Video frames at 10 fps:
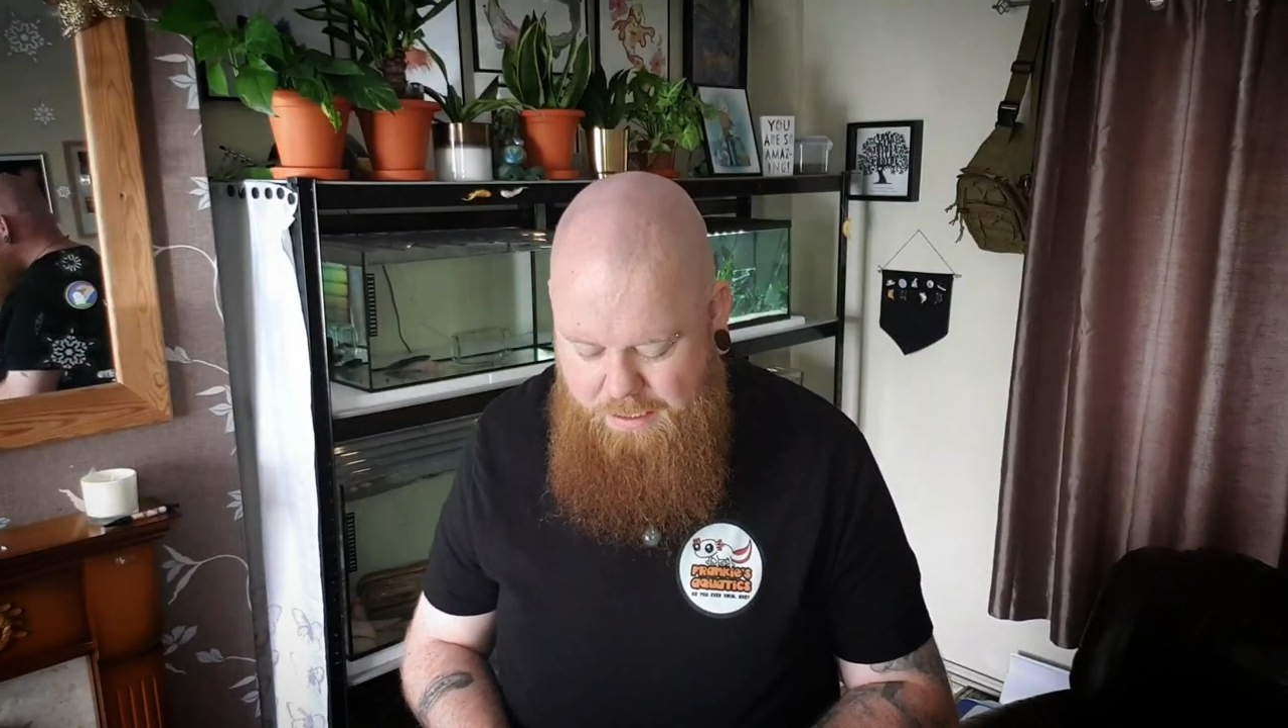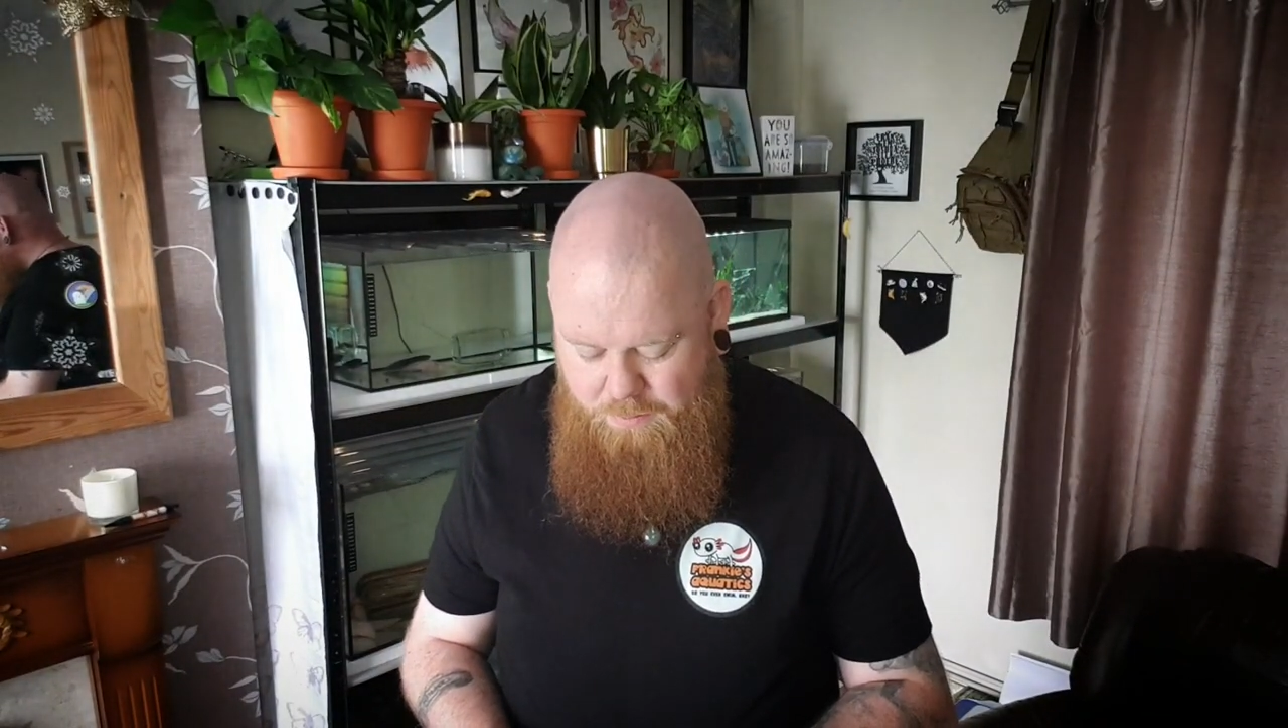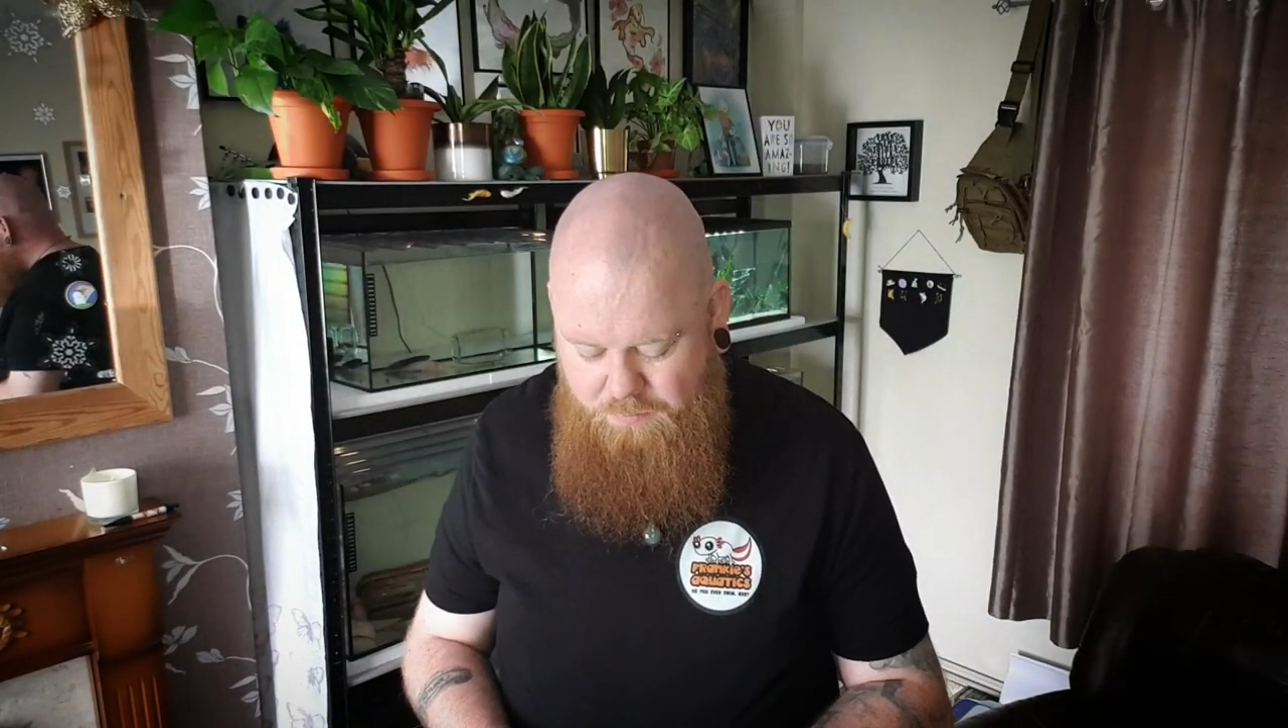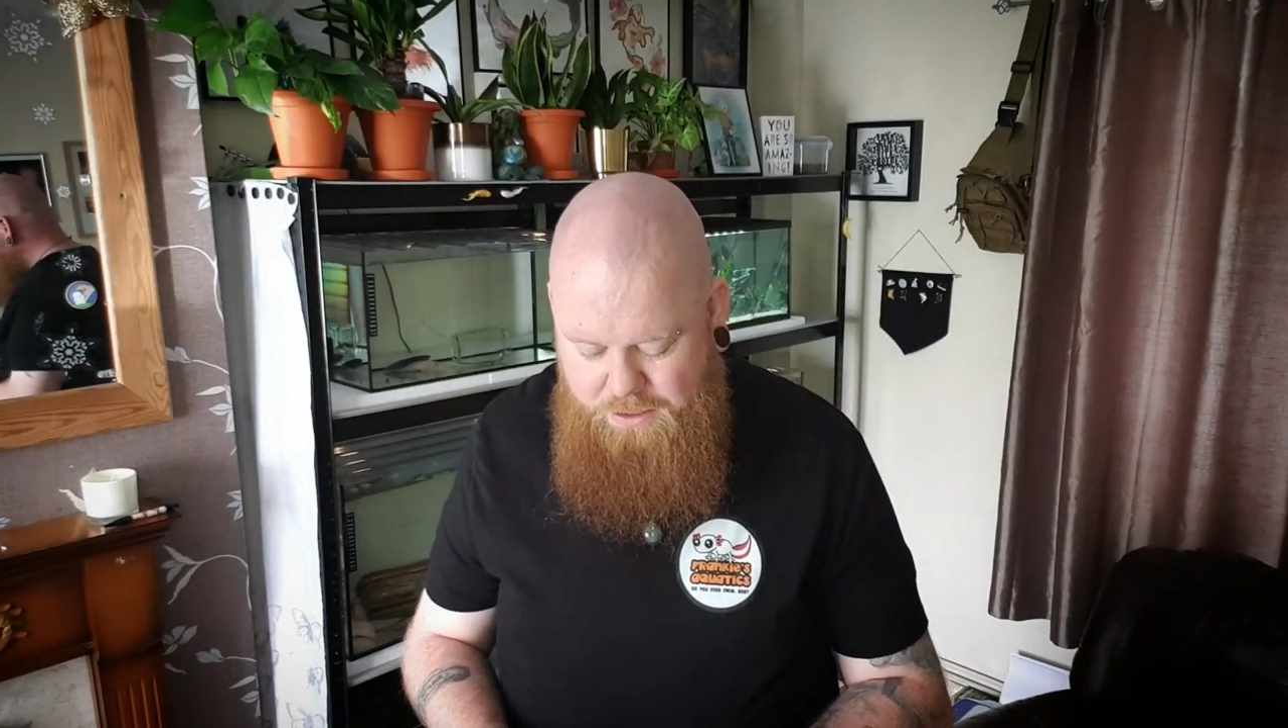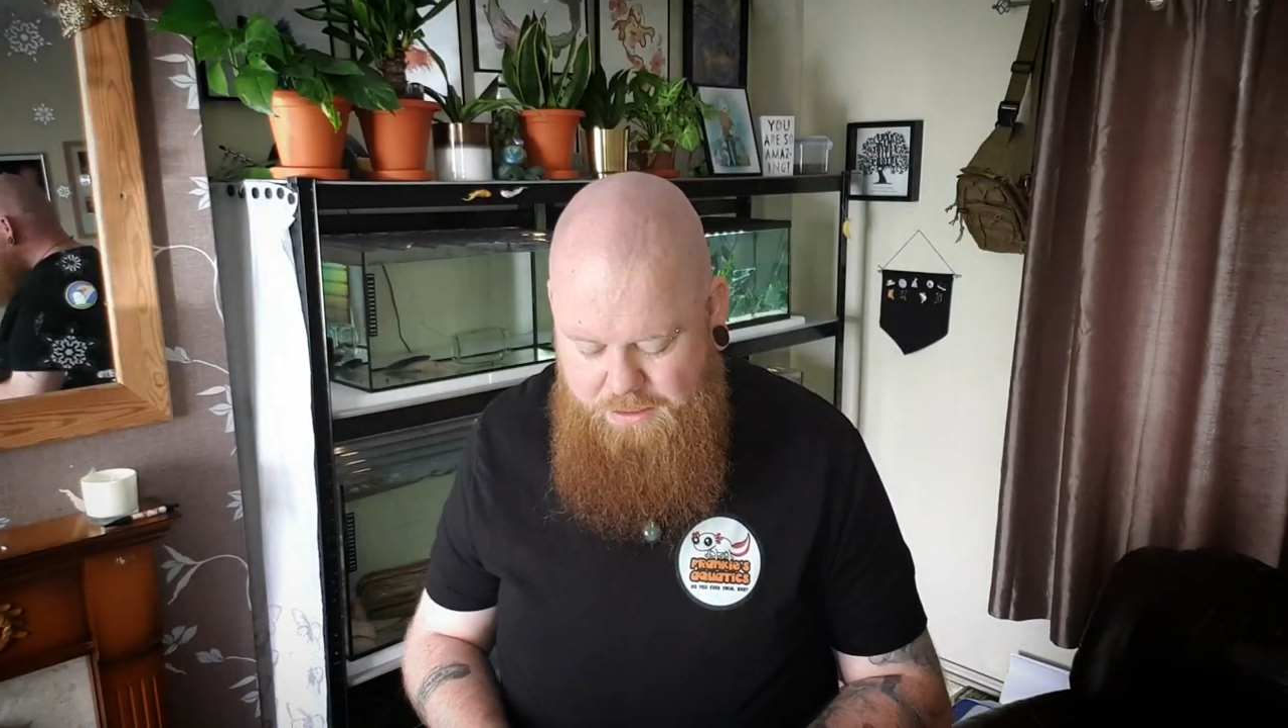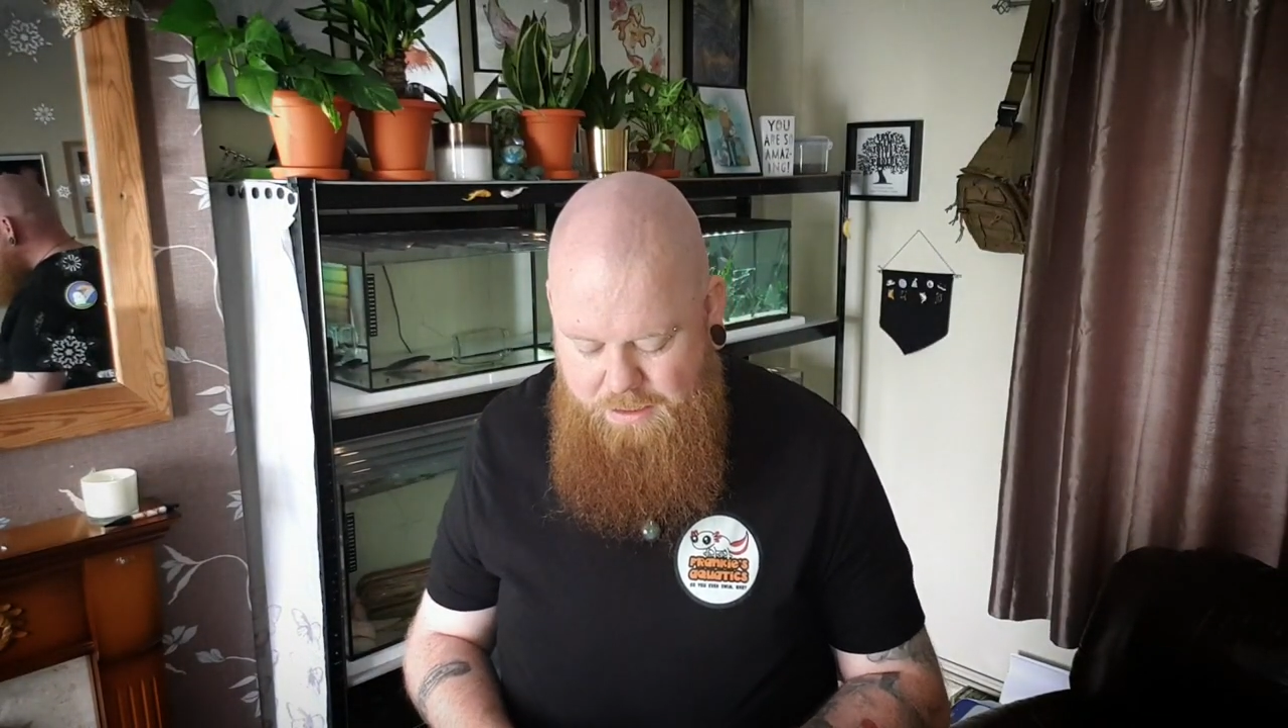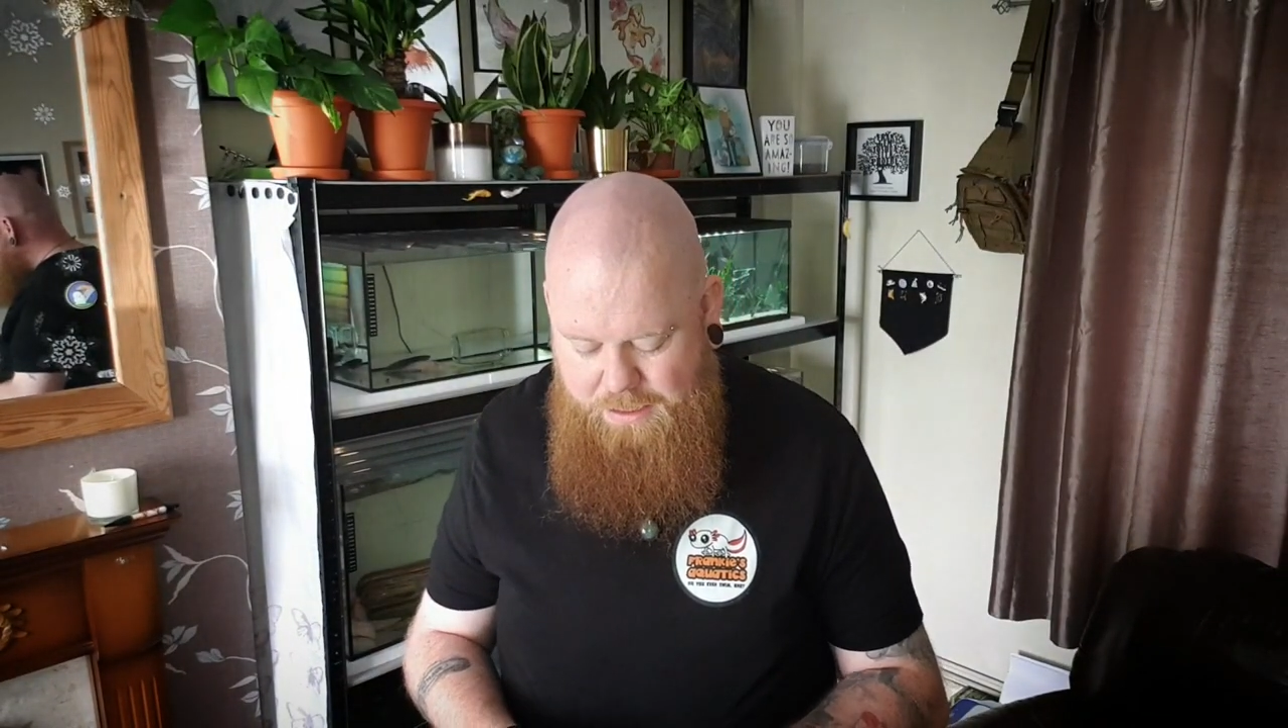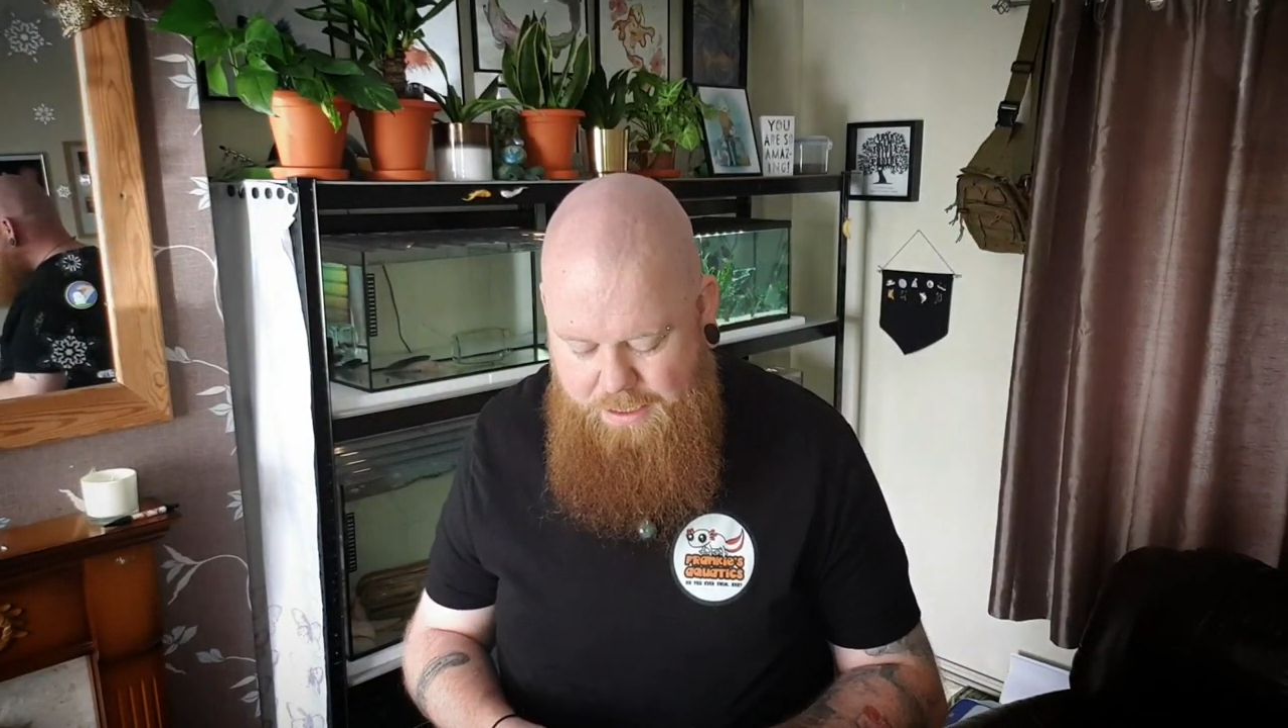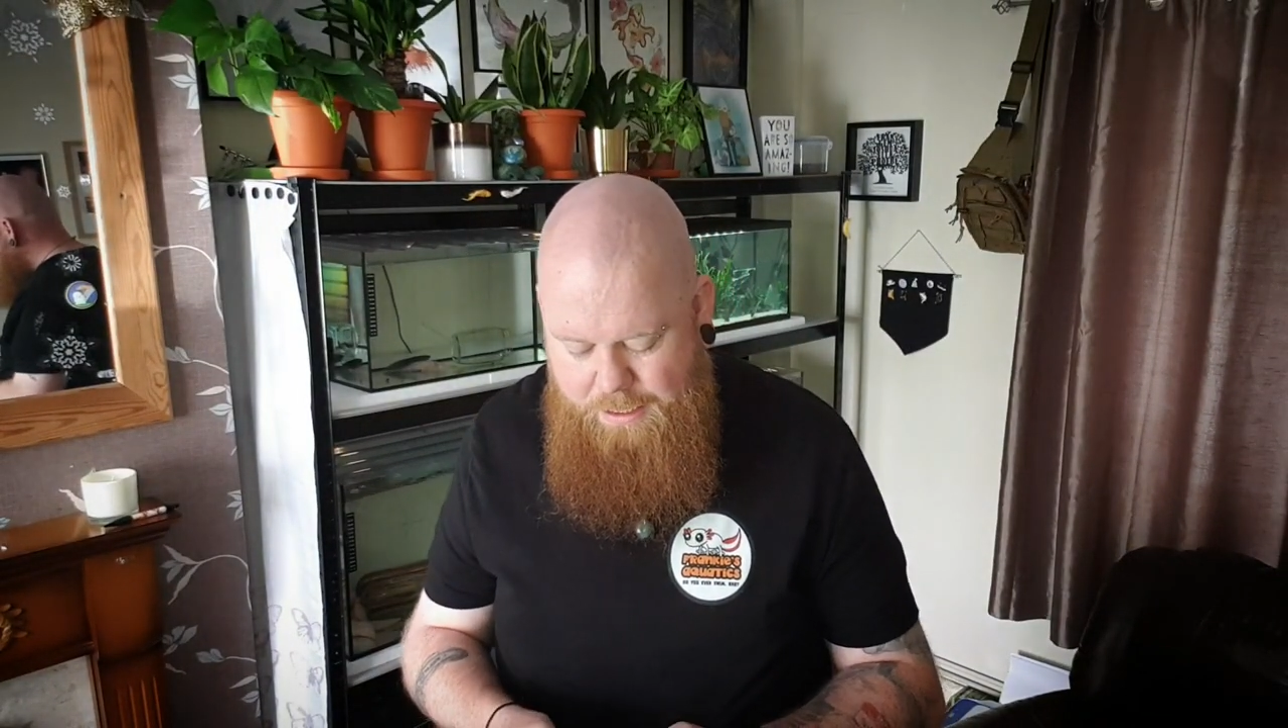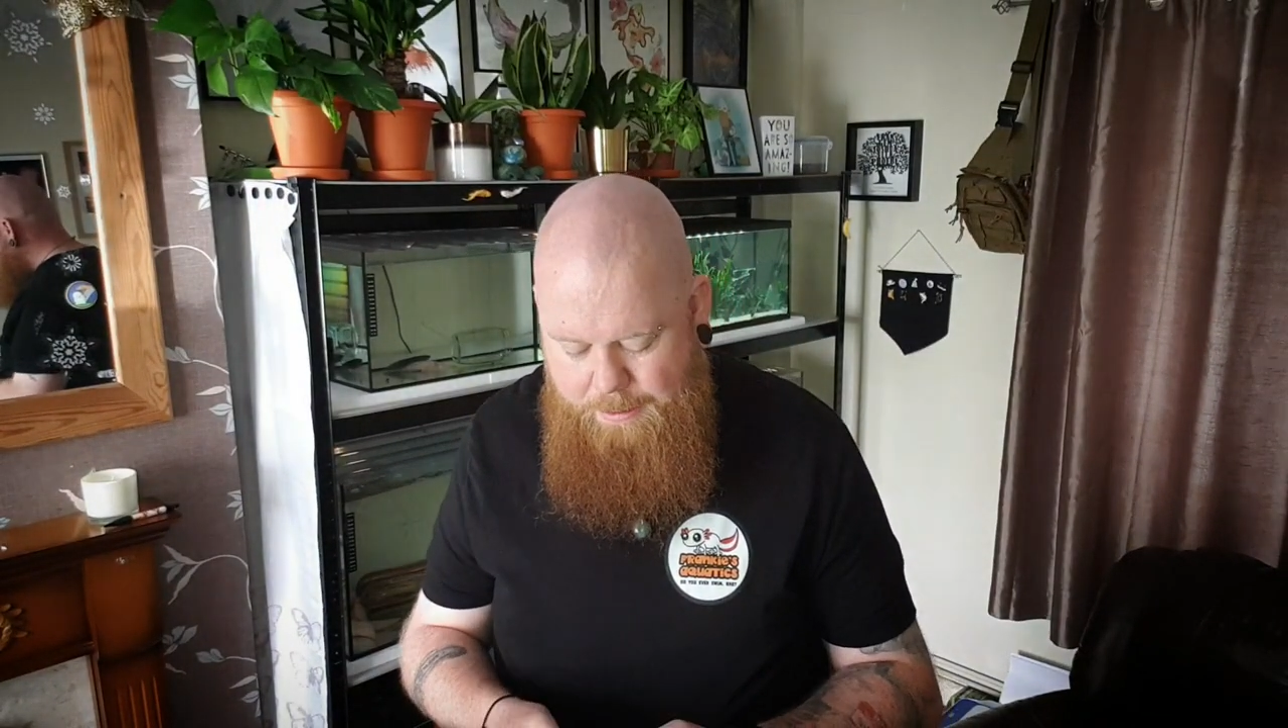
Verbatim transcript: I was recently,